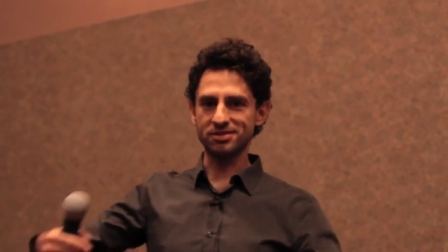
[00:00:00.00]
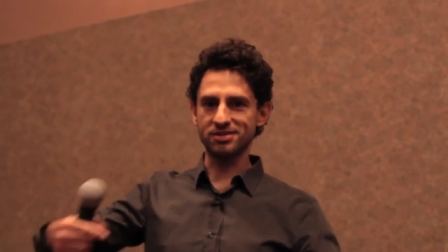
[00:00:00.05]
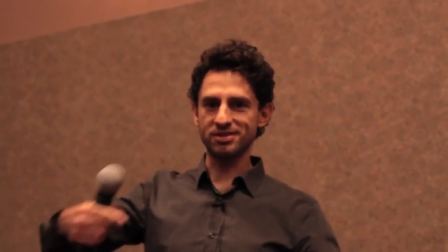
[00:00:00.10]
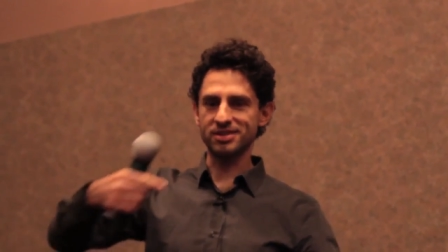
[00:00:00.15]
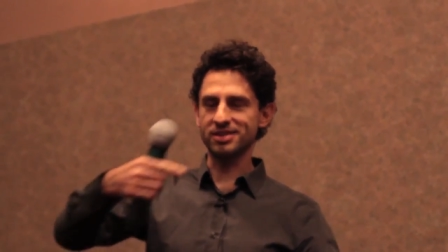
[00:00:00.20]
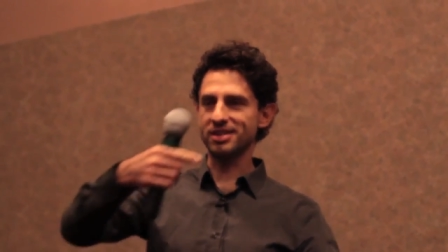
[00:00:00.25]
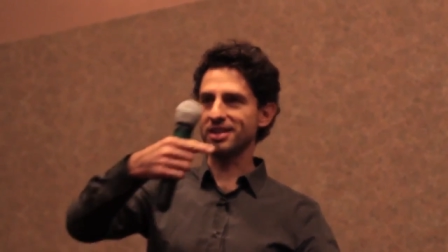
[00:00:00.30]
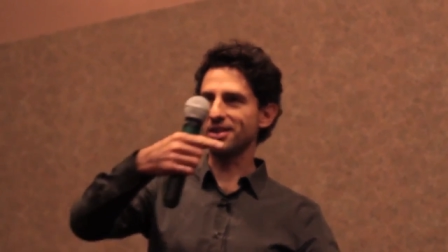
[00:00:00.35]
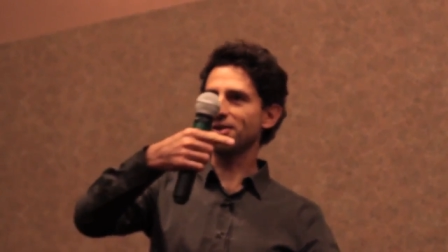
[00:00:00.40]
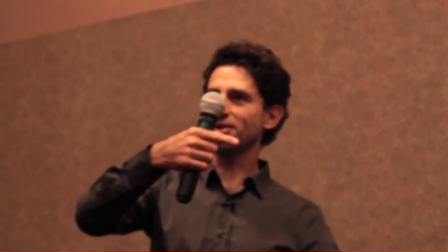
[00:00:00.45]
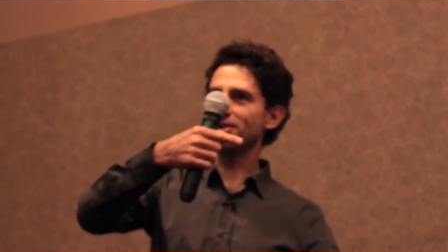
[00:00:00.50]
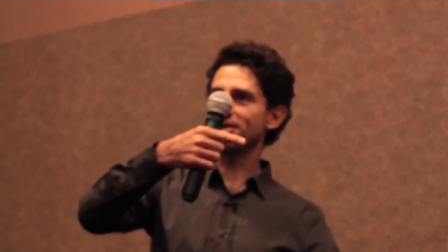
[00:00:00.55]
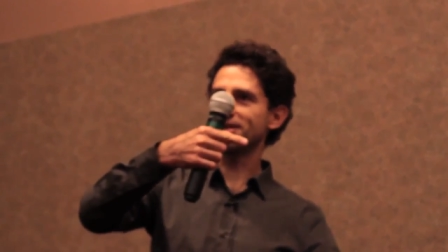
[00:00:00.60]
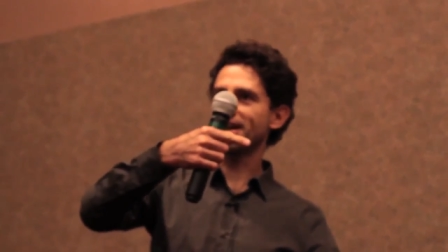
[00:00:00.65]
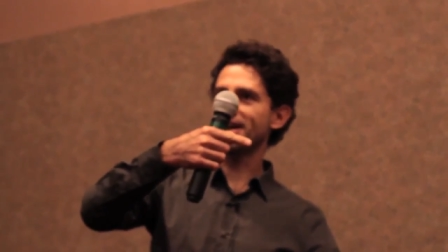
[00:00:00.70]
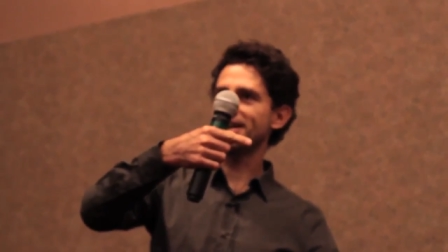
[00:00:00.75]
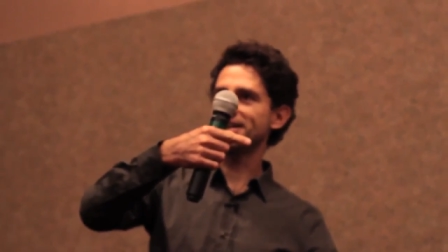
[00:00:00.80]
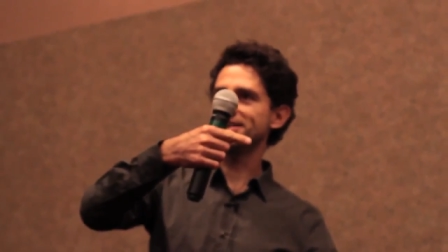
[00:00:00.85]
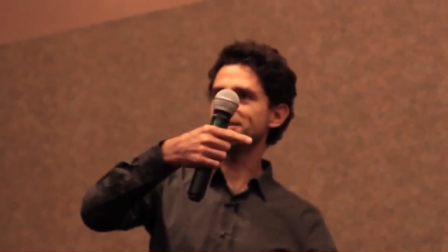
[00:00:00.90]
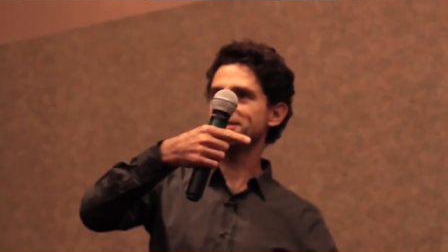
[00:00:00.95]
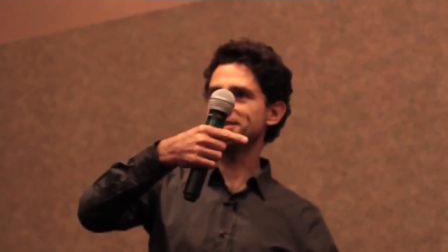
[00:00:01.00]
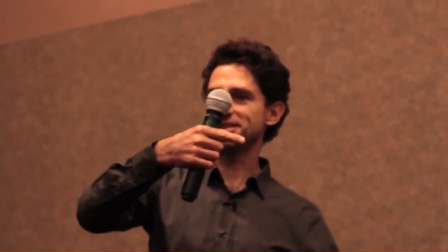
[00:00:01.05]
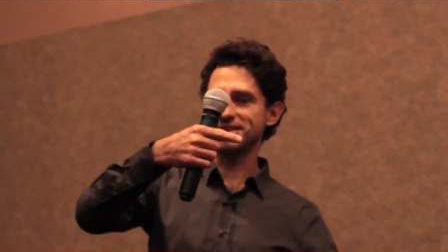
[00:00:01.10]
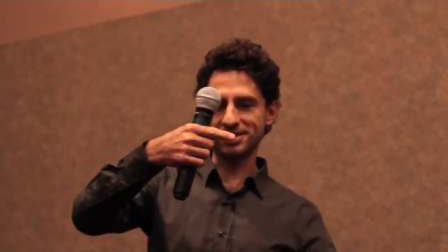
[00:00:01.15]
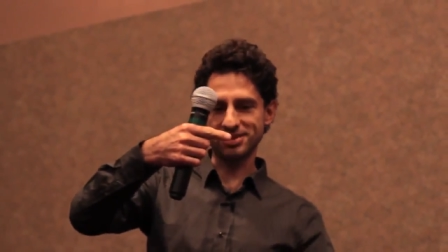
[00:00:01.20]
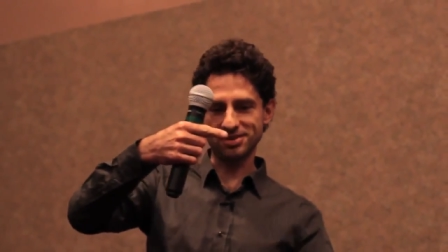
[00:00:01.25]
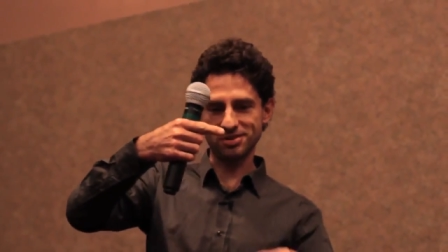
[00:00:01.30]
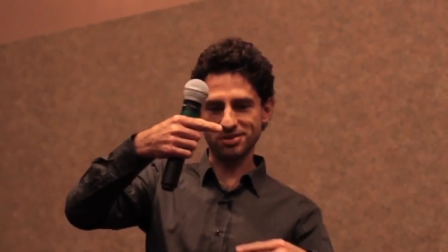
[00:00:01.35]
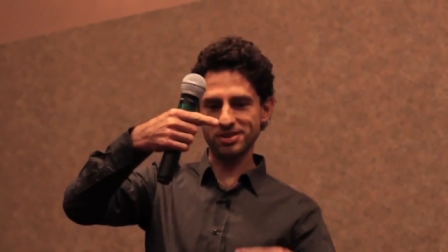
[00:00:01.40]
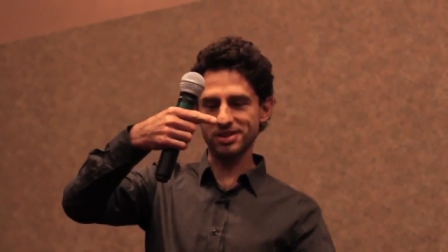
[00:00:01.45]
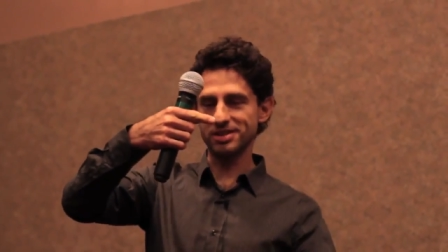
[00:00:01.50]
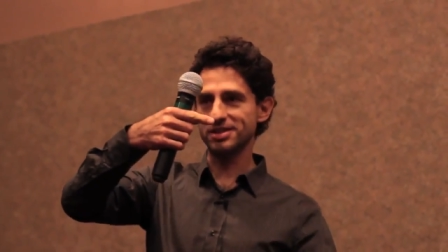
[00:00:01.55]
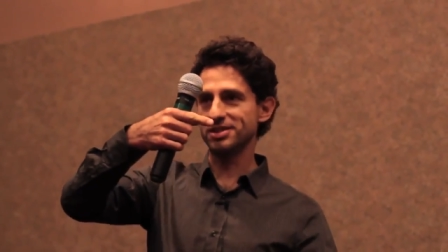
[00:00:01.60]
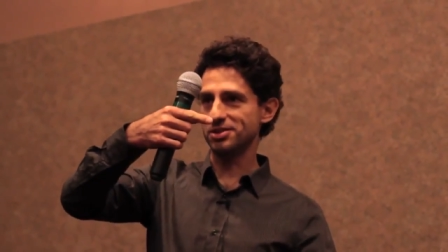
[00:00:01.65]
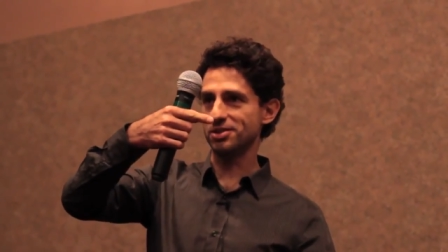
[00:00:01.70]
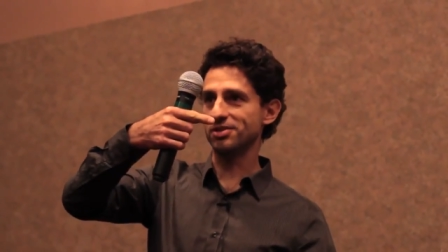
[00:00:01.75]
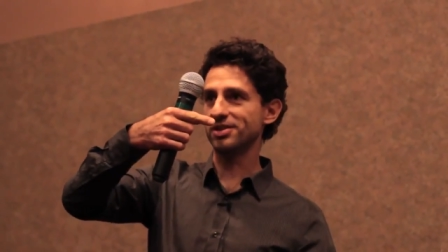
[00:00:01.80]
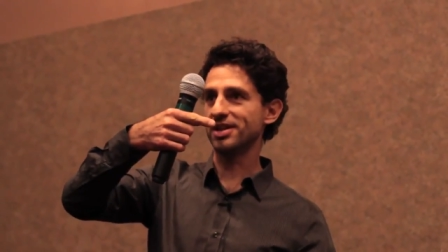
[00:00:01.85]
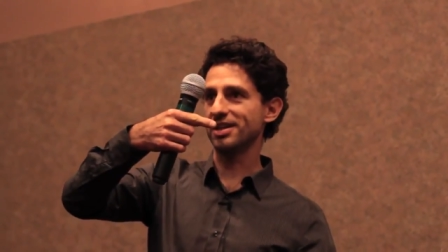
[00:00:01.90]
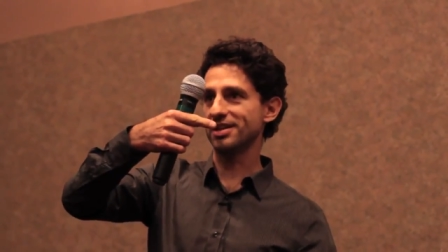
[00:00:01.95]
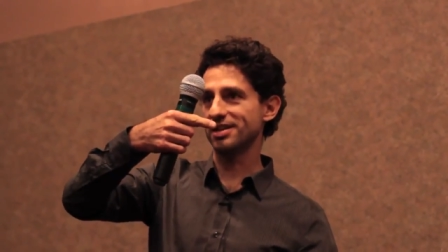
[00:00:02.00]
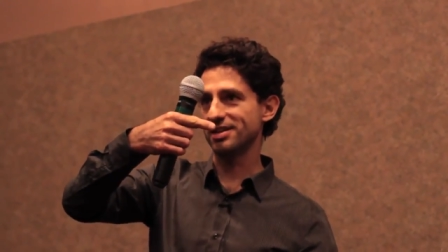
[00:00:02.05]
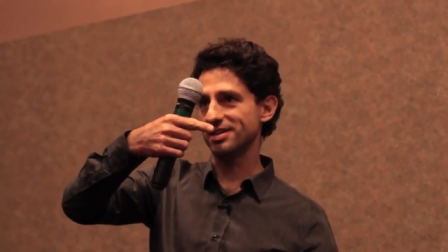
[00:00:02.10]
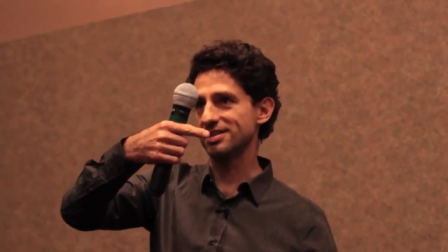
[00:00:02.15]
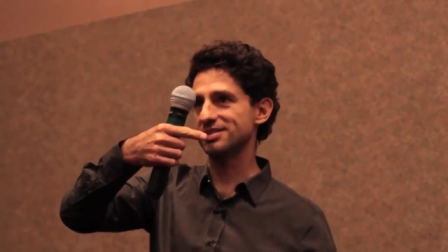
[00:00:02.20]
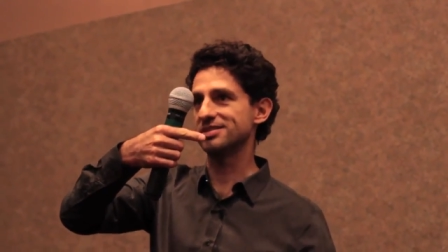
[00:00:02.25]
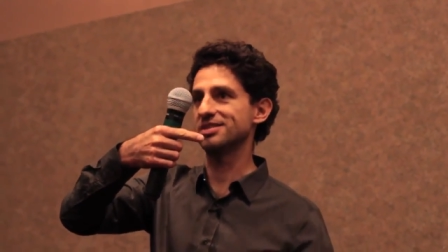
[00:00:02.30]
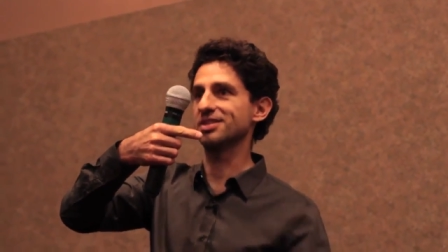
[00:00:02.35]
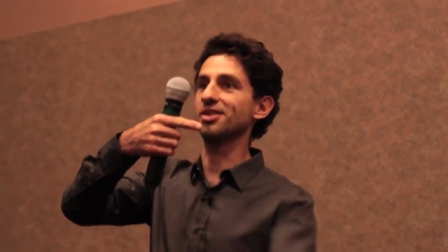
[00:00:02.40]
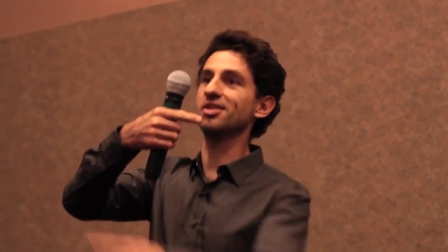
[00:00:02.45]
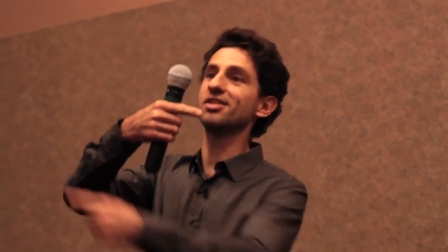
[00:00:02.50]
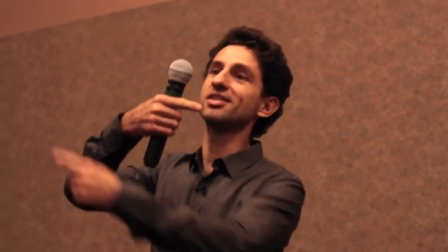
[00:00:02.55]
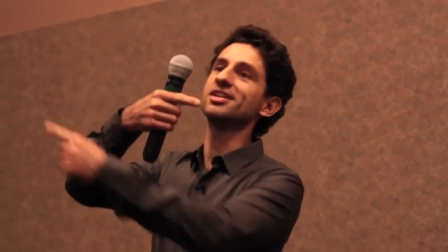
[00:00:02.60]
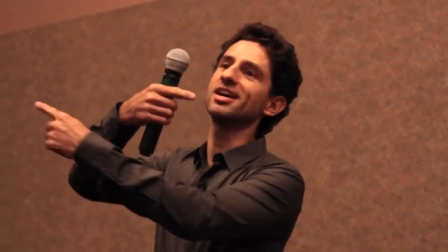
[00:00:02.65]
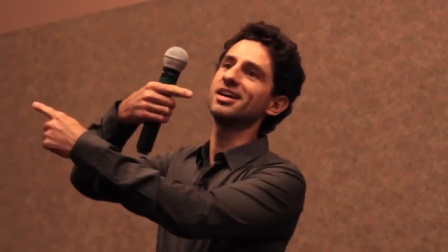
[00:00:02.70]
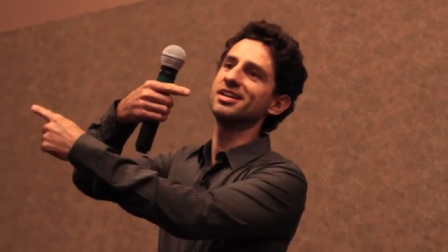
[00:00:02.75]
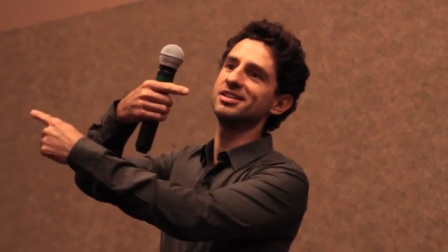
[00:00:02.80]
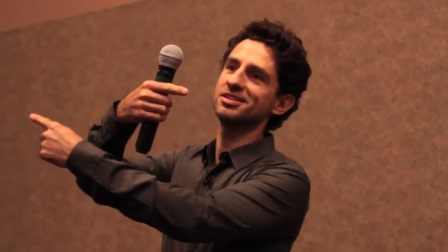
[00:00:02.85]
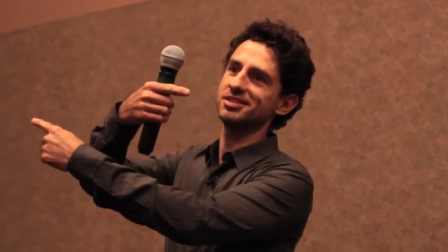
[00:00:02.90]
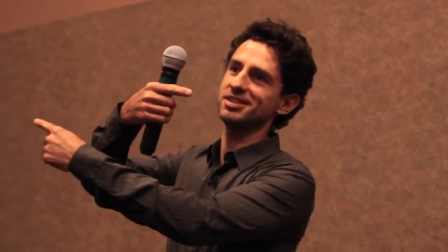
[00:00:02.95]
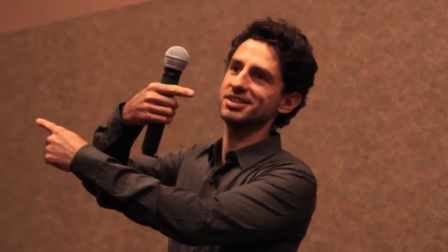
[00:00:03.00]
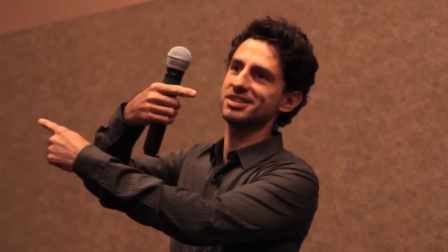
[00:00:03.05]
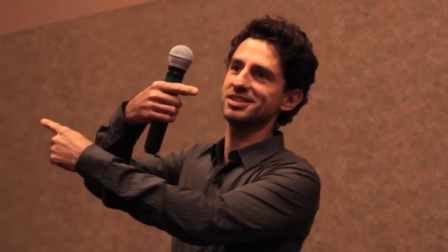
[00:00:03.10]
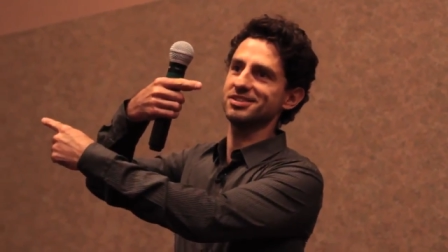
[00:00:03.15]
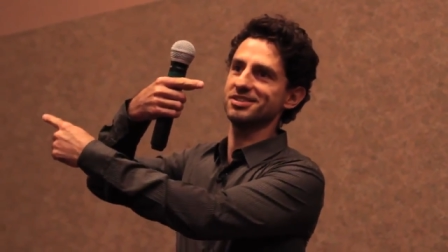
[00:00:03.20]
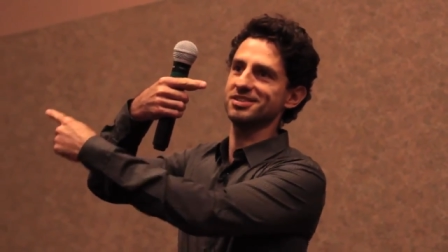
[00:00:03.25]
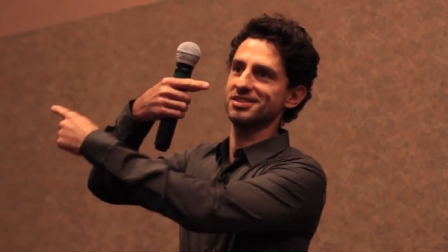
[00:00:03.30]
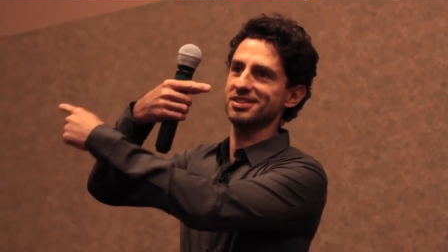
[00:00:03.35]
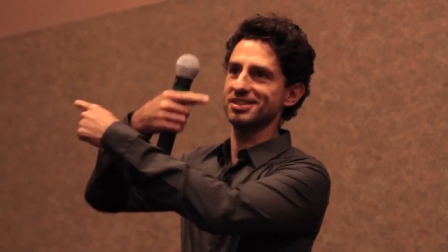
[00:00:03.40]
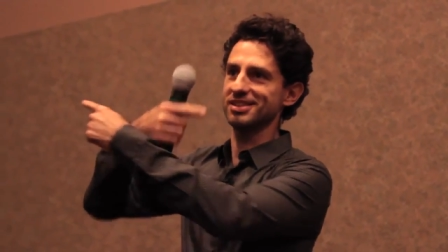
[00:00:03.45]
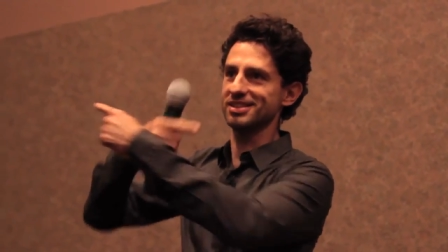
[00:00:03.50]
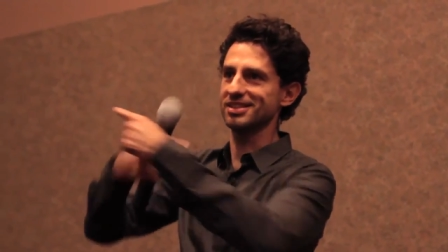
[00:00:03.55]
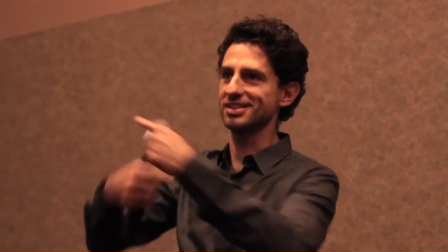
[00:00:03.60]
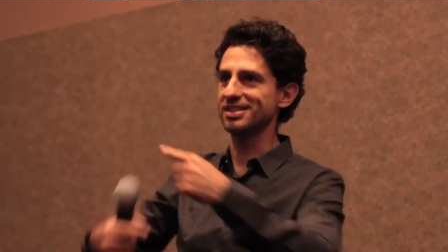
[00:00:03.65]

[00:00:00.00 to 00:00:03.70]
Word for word: is the old guy in the other story, and the young guy here is the old guy in the other story,